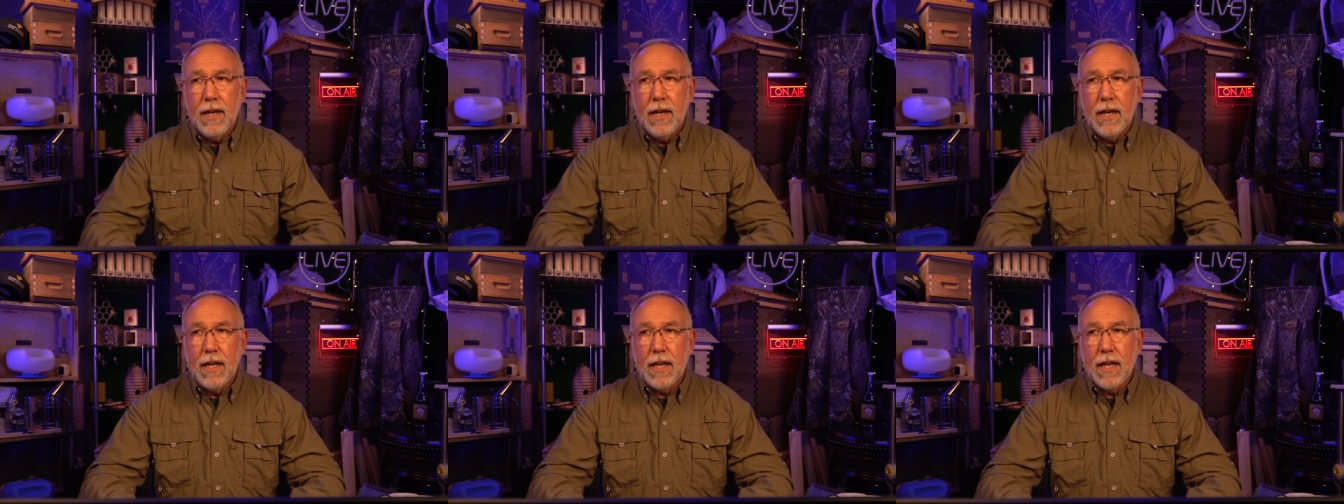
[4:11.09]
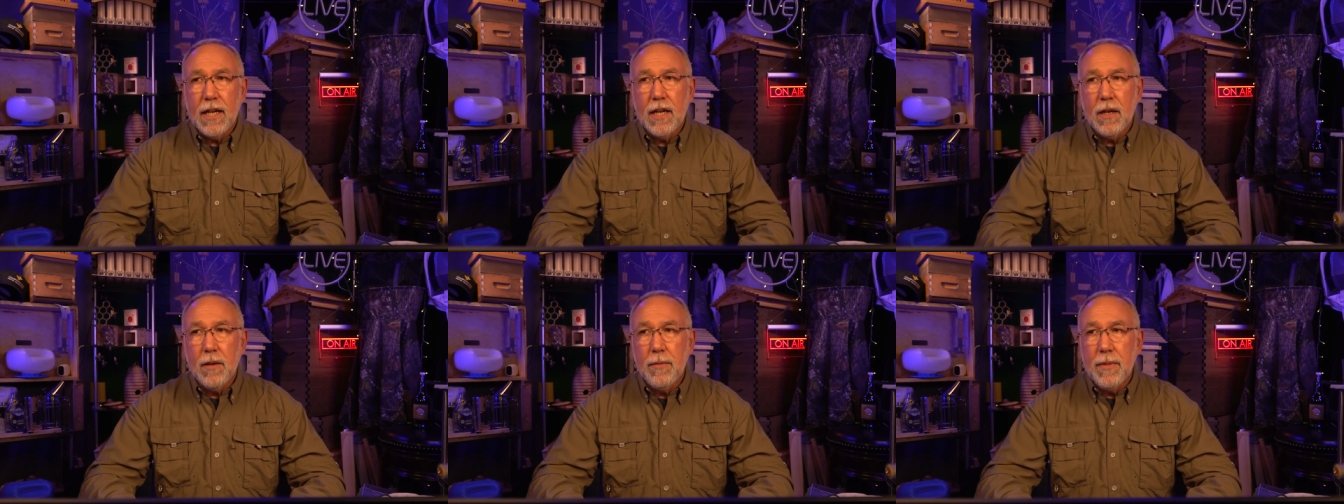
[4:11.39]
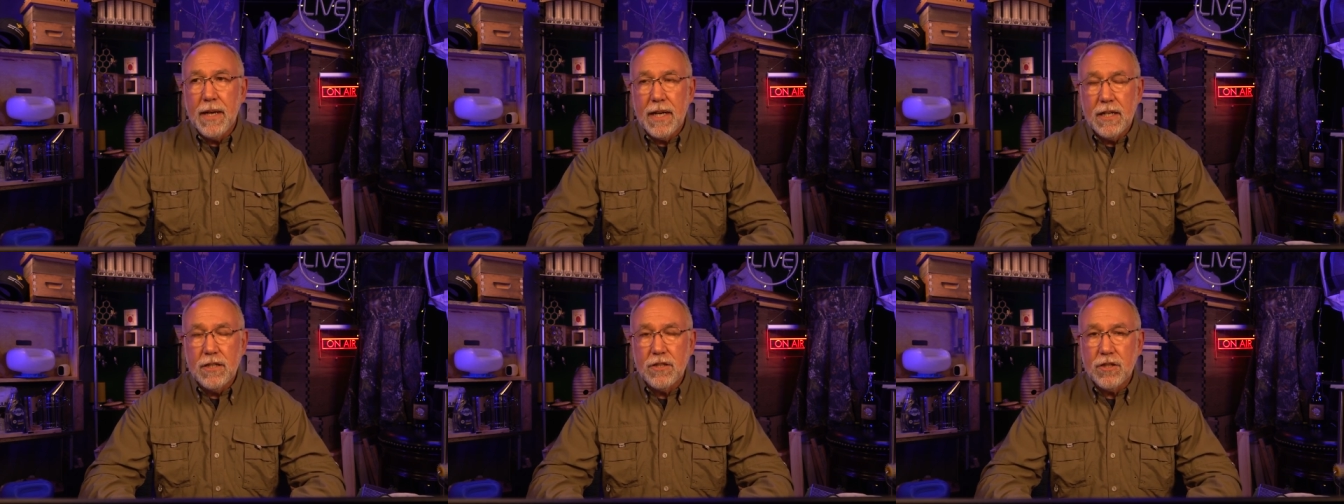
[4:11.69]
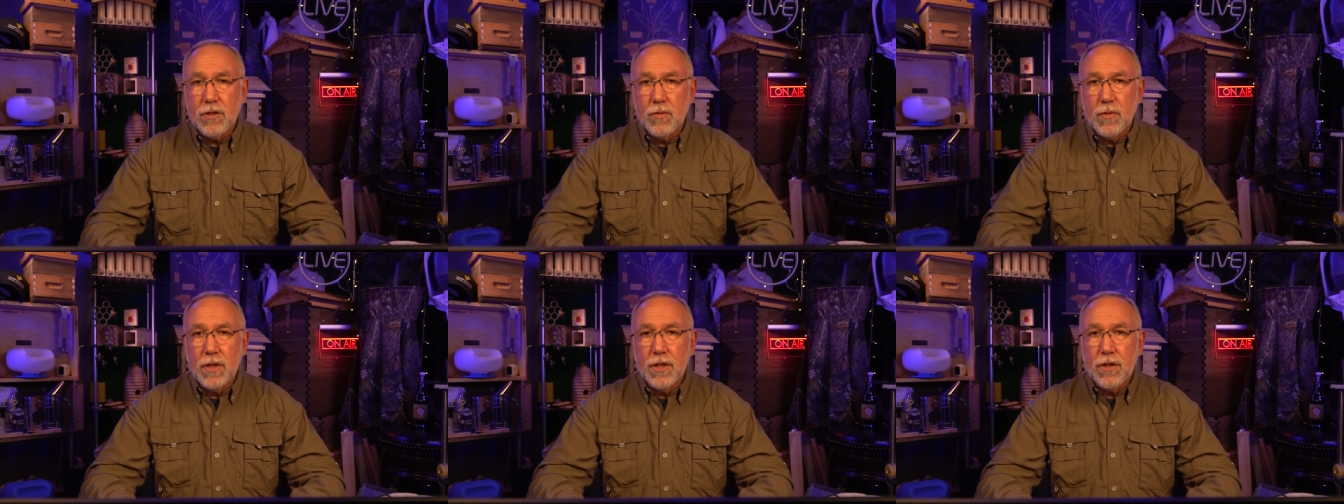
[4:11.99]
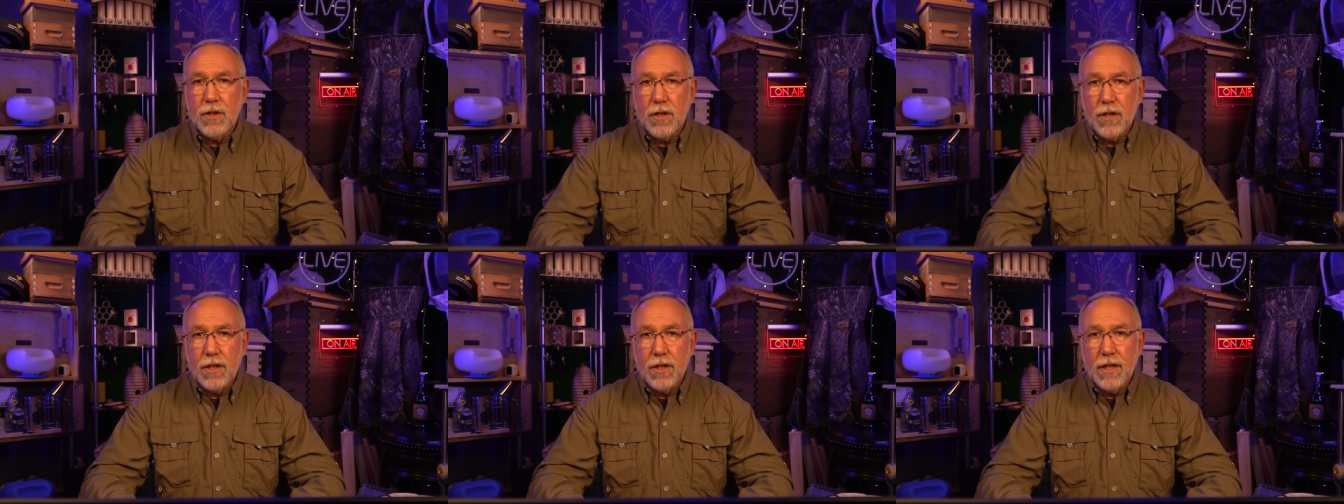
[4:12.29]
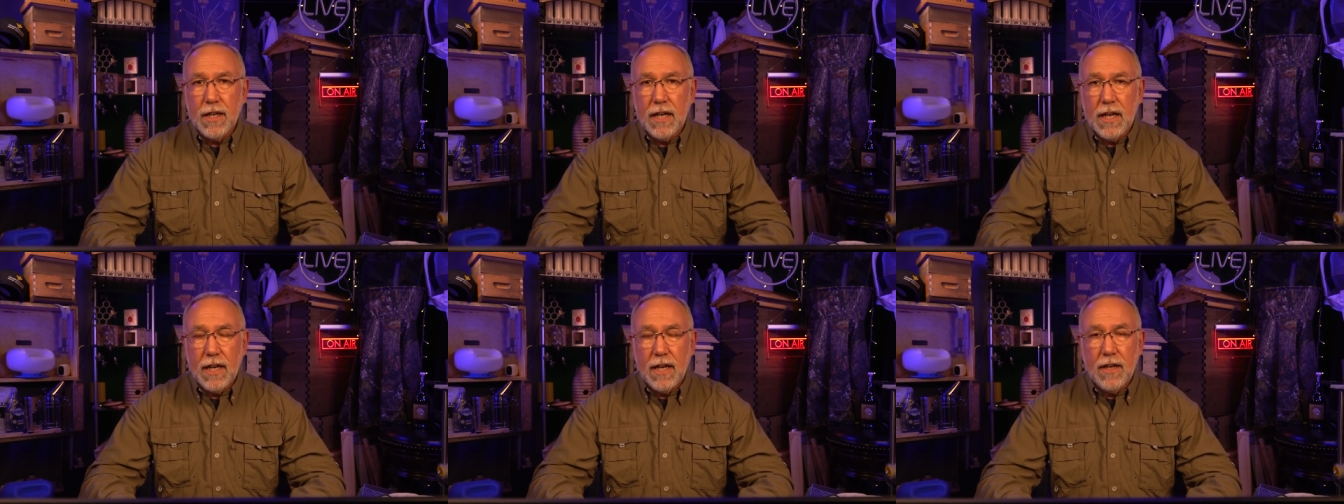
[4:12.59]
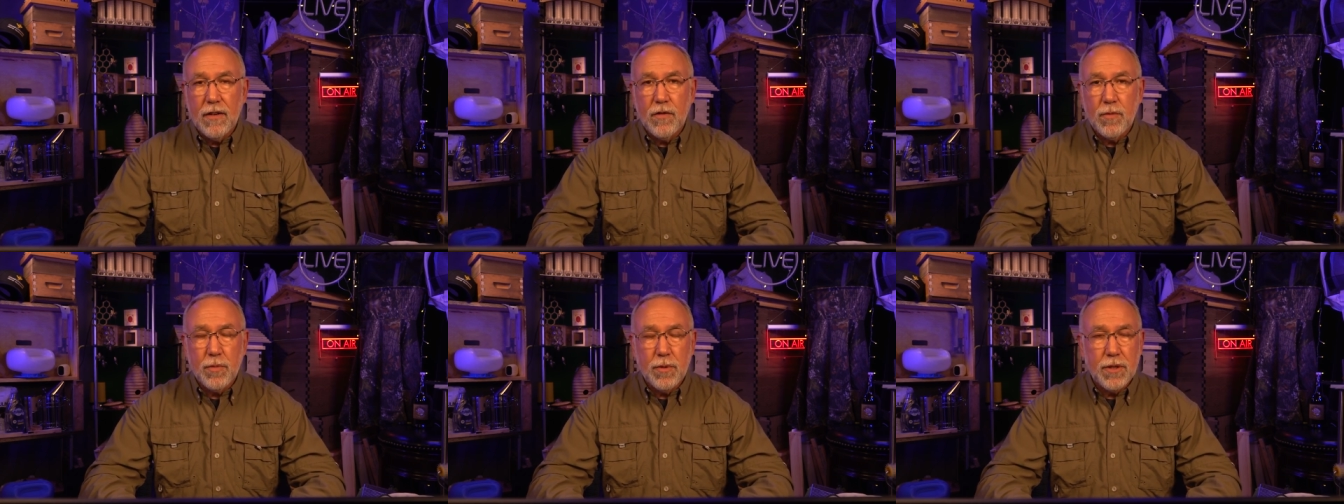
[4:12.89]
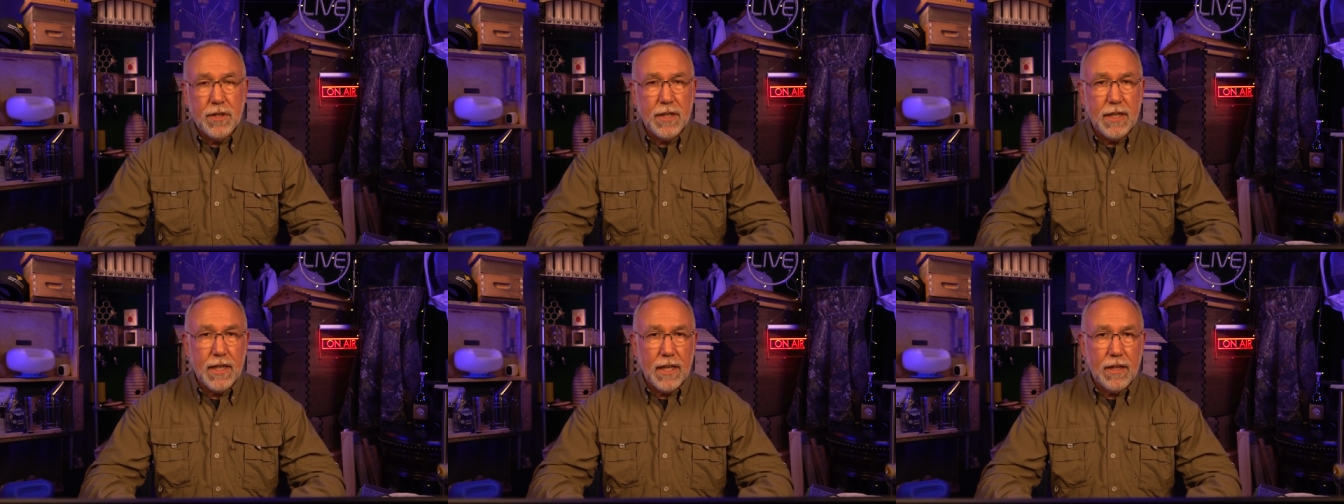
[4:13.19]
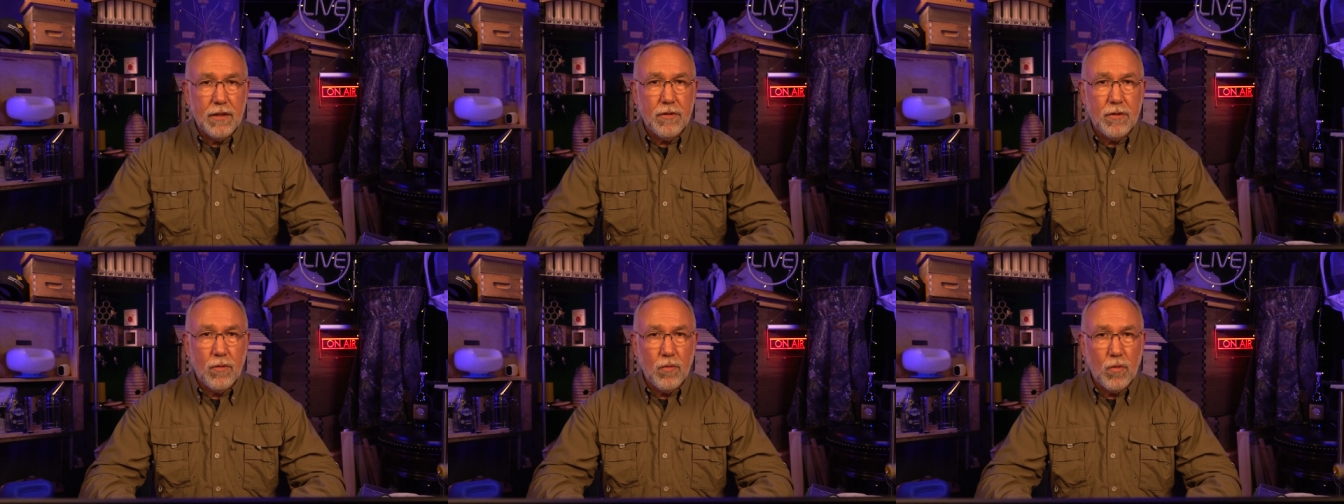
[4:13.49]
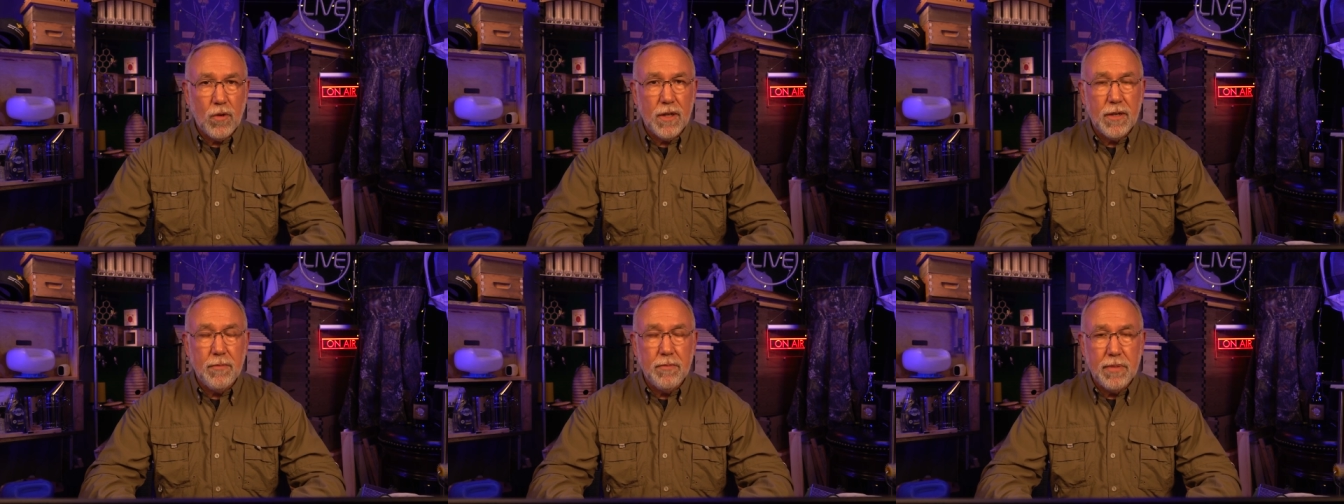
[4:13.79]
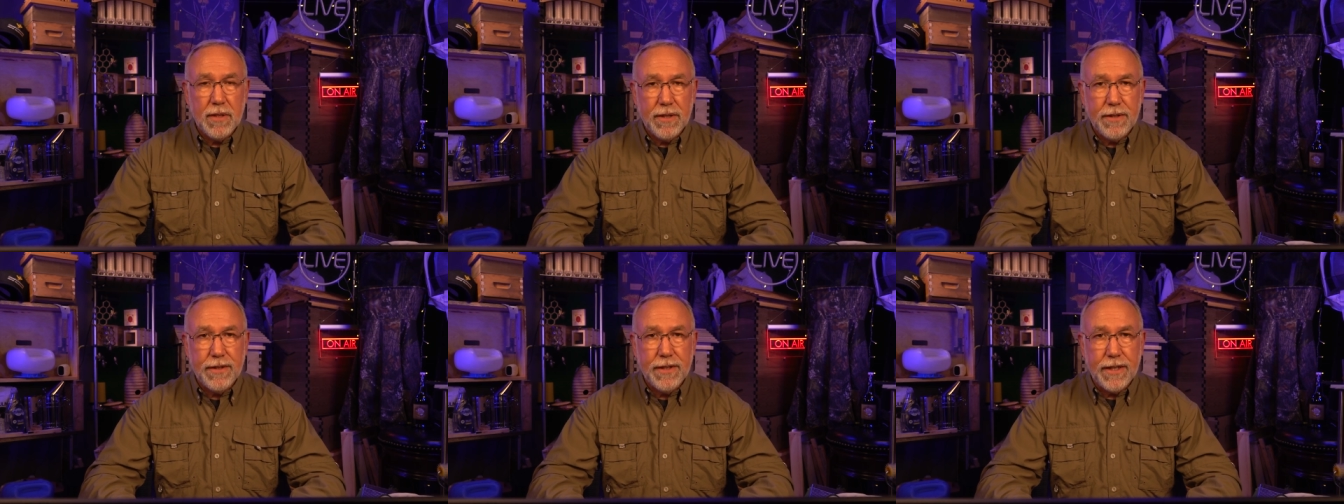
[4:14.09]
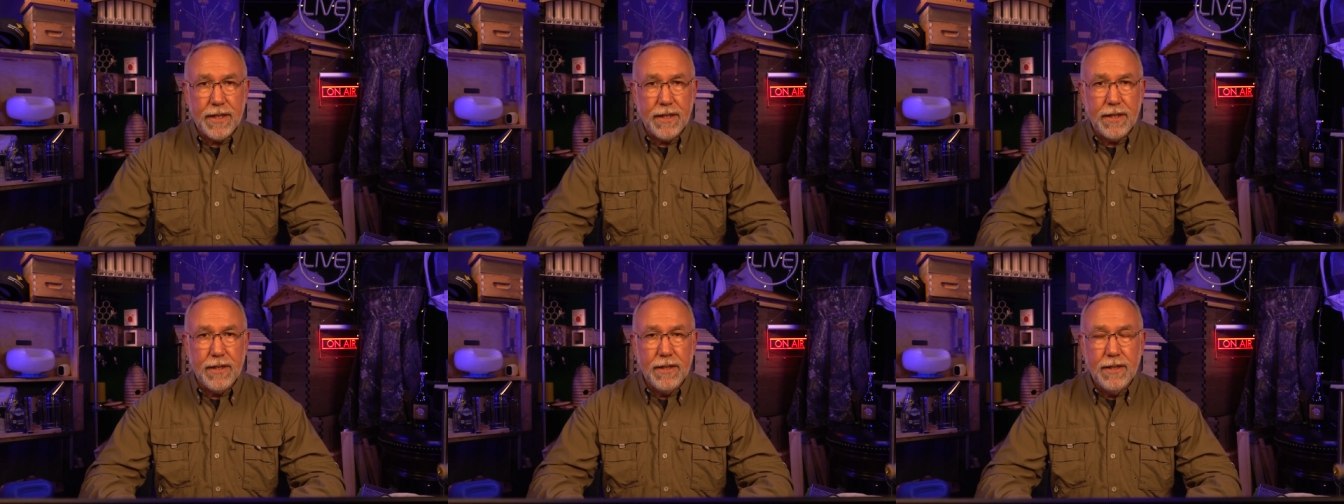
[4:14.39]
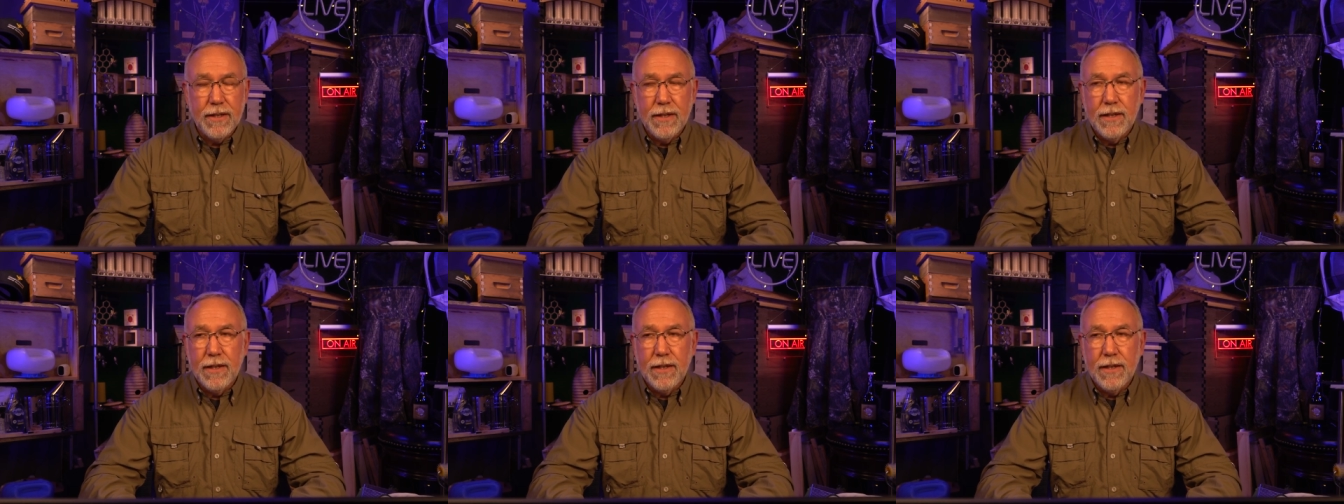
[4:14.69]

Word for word: And I can imagine with all the hives put together in one building,